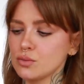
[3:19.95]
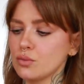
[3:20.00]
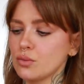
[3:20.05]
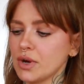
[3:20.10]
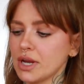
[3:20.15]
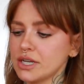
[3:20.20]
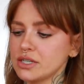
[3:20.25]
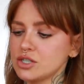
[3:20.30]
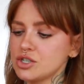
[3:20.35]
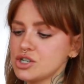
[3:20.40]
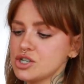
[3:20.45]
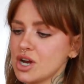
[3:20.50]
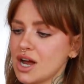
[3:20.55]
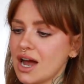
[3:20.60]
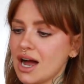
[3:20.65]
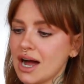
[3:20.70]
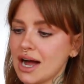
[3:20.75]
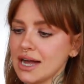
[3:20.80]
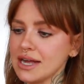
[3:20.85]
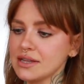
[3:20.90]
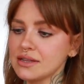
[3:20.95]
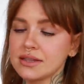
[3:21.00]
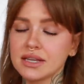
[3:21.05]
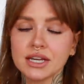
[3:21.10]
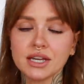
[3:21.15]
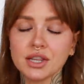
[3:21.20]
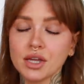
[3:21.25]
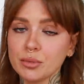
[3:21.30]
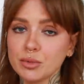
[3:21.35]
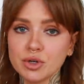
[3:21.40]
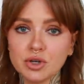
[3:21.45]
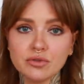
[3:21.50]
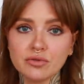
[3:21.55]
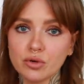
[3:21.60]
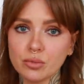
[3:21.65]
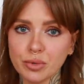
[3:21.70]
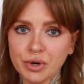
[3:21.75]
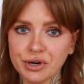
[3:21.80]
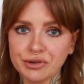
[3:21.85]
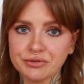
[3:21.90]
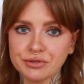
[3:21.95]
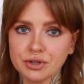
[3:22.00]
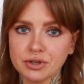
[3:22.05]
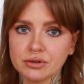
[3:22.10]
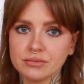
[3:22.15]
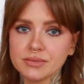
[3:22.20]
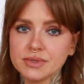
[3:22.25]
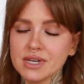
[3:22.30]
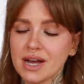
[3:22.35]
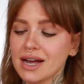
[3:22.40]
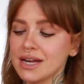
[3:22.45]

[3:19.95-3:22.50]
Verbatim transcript: which I think they're beautiful perfumes.